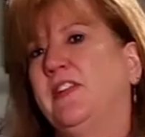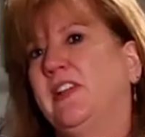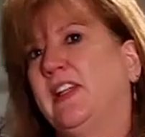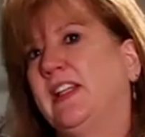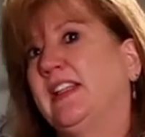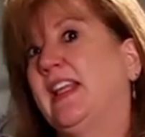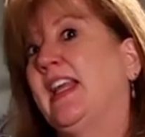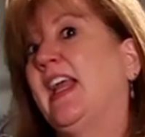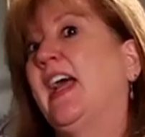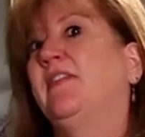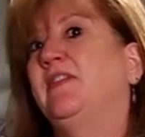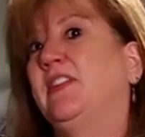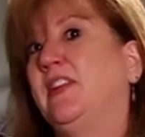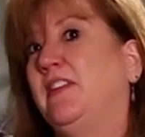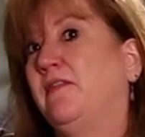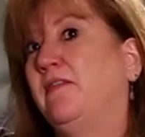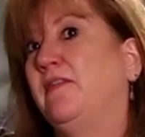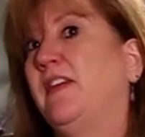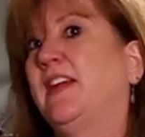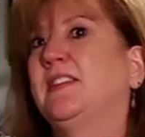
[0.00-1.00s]
like they have an
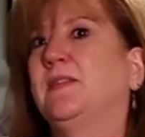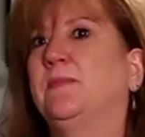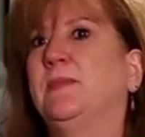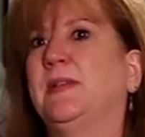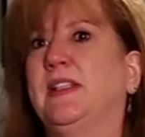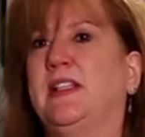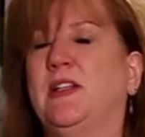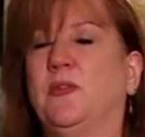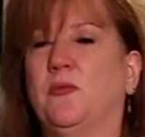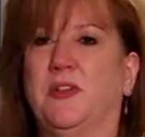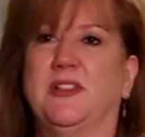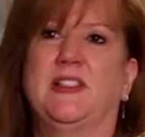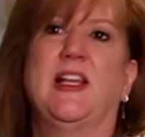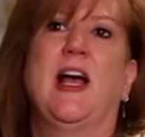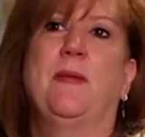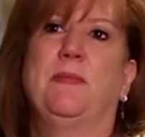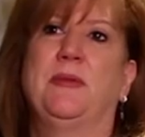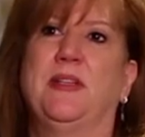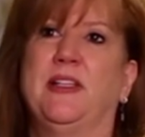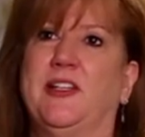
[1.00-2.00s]
investment in what's
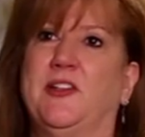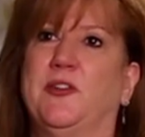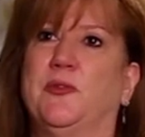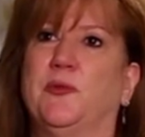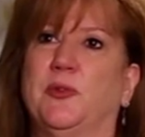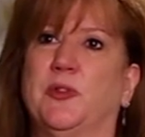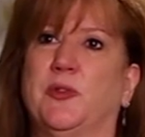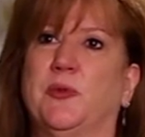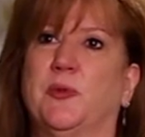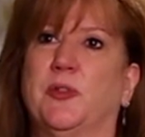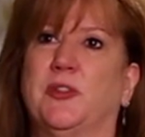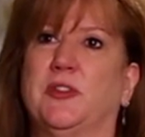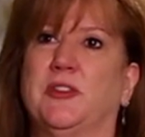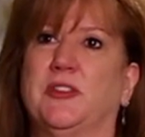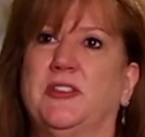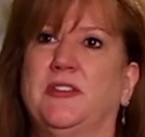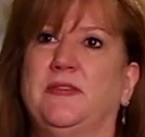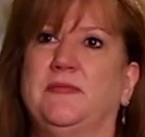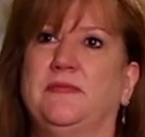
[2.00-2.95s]
happening in the real world.